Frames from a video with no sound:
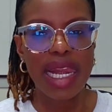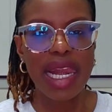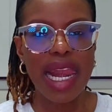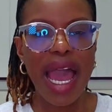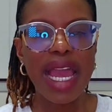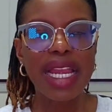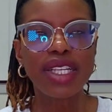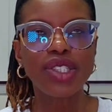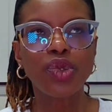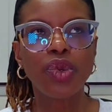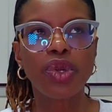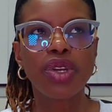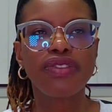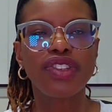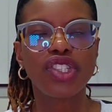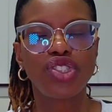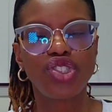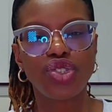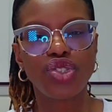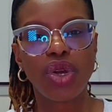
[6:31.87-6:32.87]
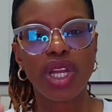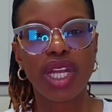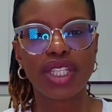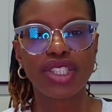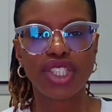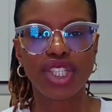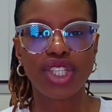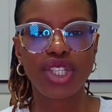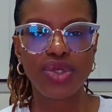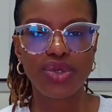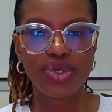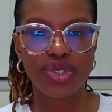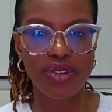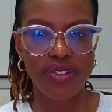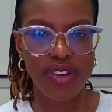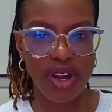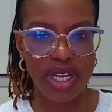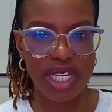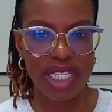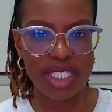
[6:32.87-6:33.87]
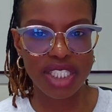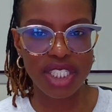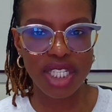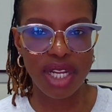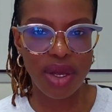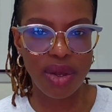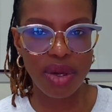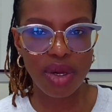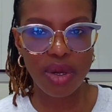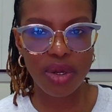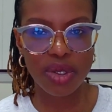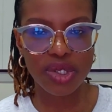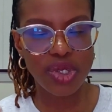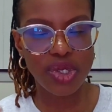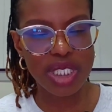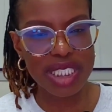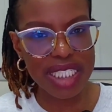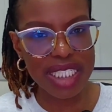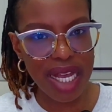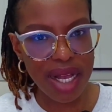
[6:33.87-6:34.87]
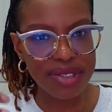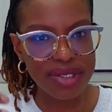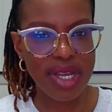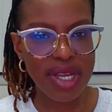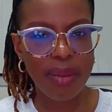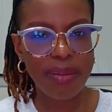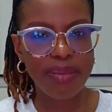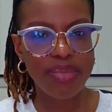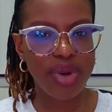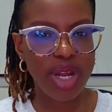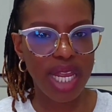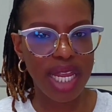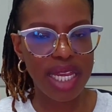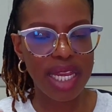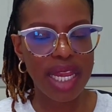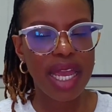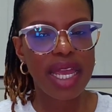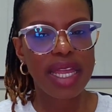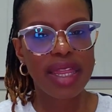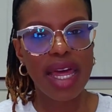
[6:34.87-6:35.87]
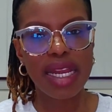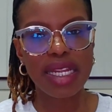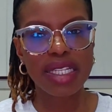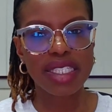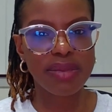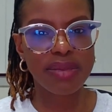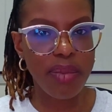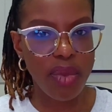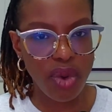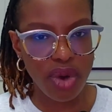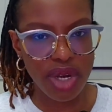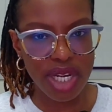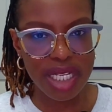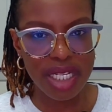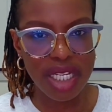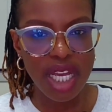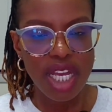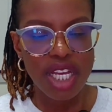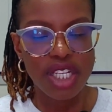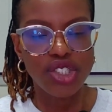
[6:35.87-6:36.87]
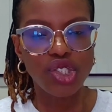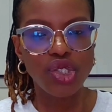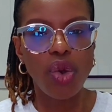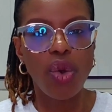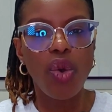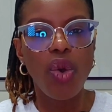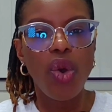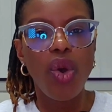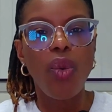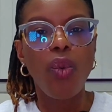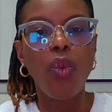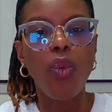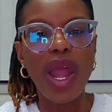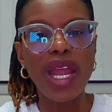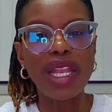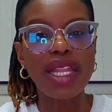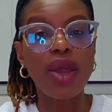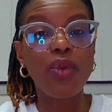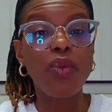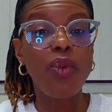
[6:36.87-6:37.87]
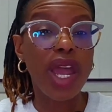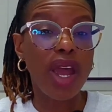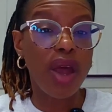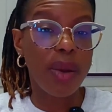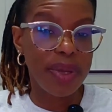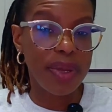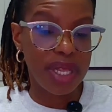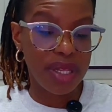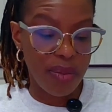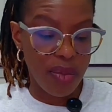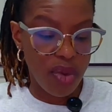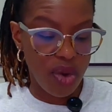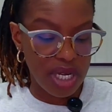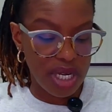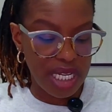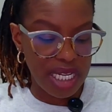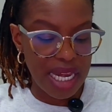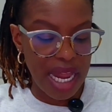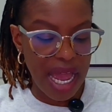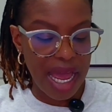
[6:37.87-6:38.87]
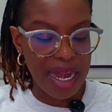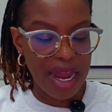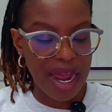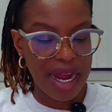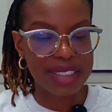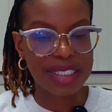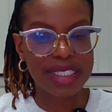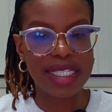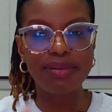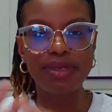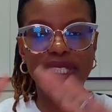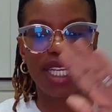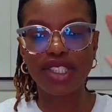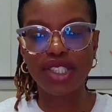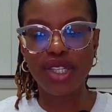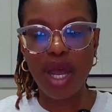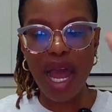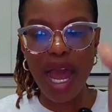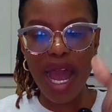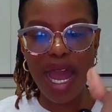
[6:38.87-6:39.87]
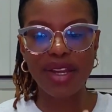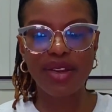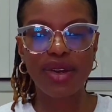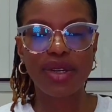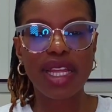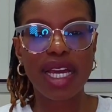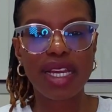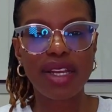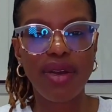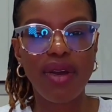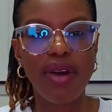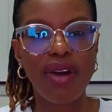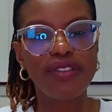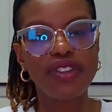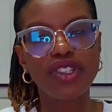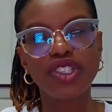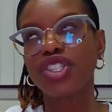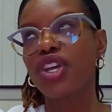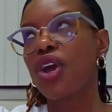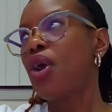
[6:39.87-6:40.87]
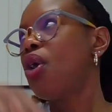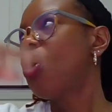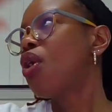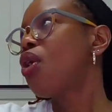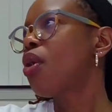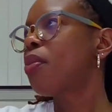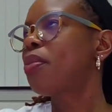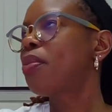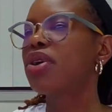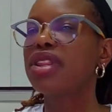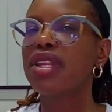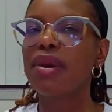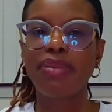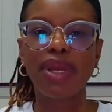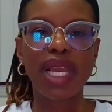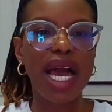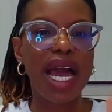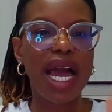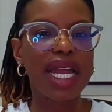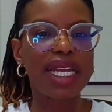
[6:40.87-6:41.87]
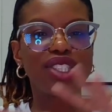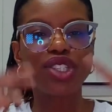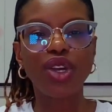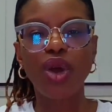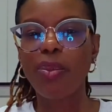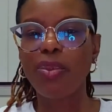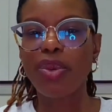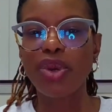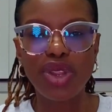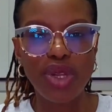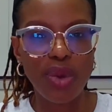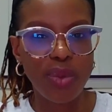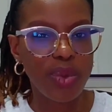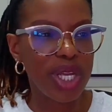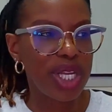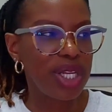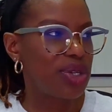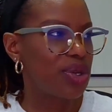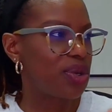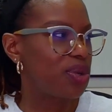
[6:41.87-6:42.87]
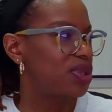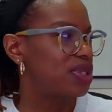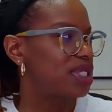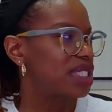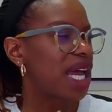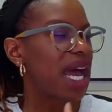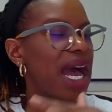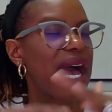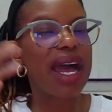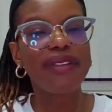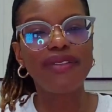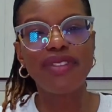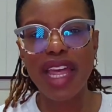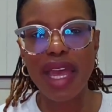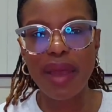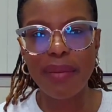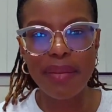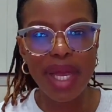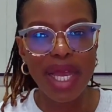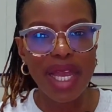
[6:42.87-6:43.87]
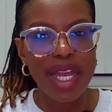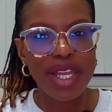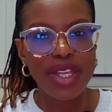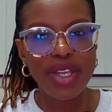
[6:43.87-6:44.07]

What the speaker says: Light is one of the strongest cues of our internal clock. So it tells our brain that it's morning. So when they wake up in the morning and are tempted to hide under the covers, open the blinds, open the windows, have them,